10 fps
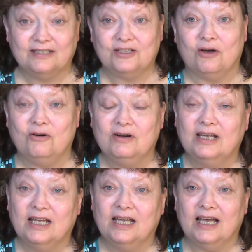So
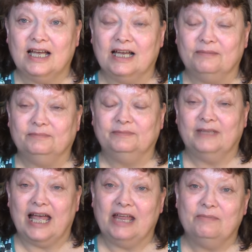um,
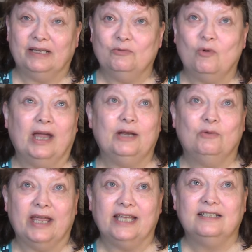I have been wide
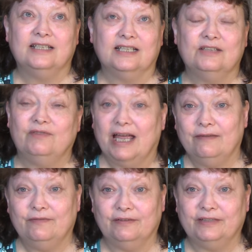awake since
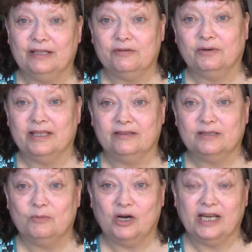5.53
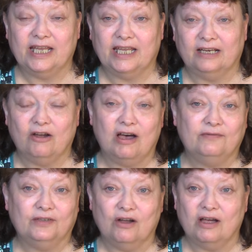this morning and
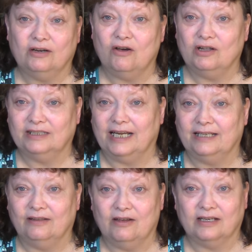off and on all
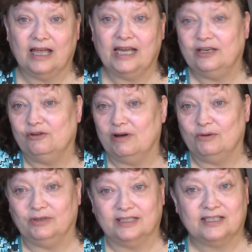night long. I knew I
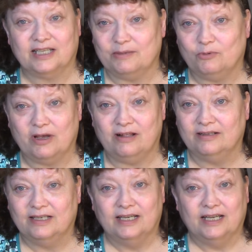wouldn't sleep well.